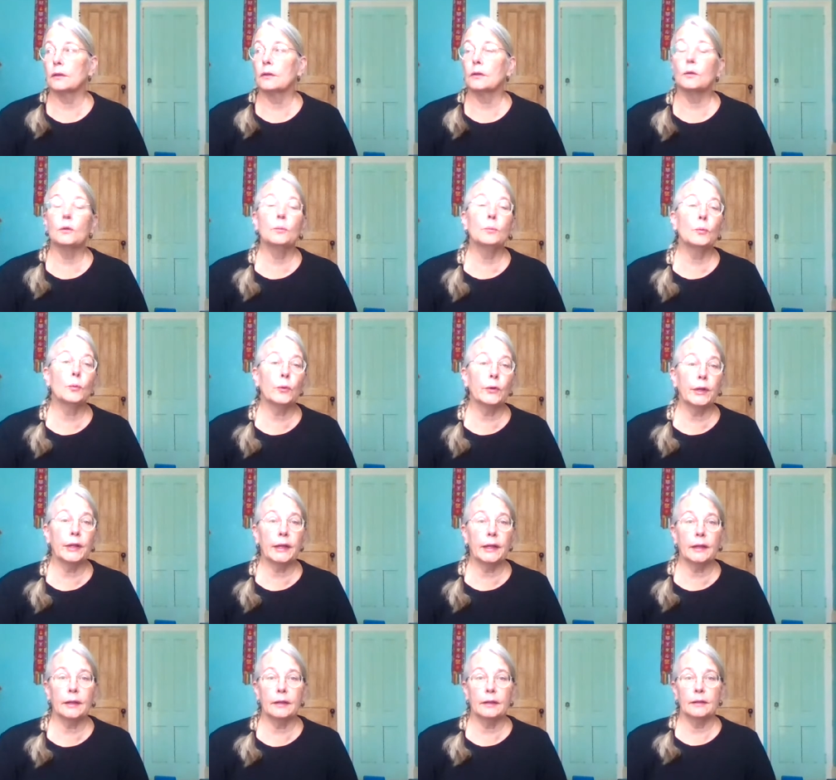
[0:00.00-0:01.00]
Good
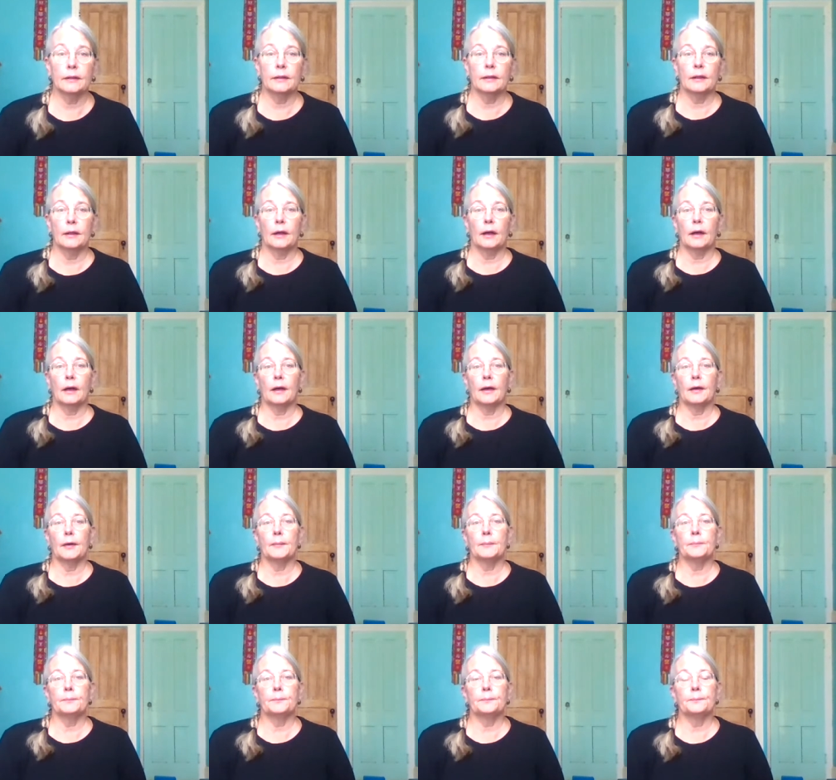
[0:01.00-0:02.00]
morning.
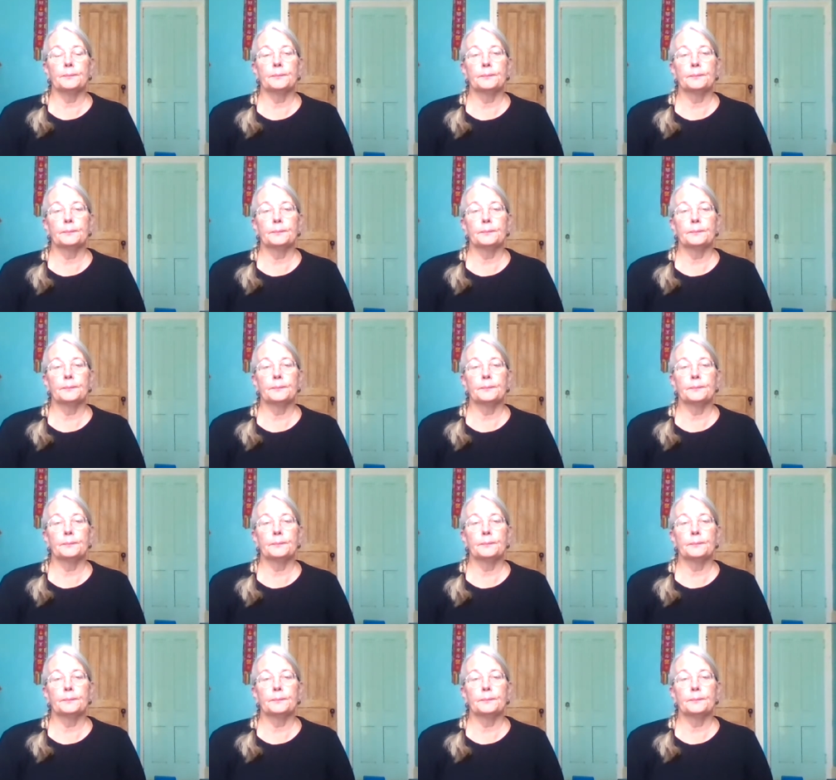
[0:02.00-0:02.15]
Um,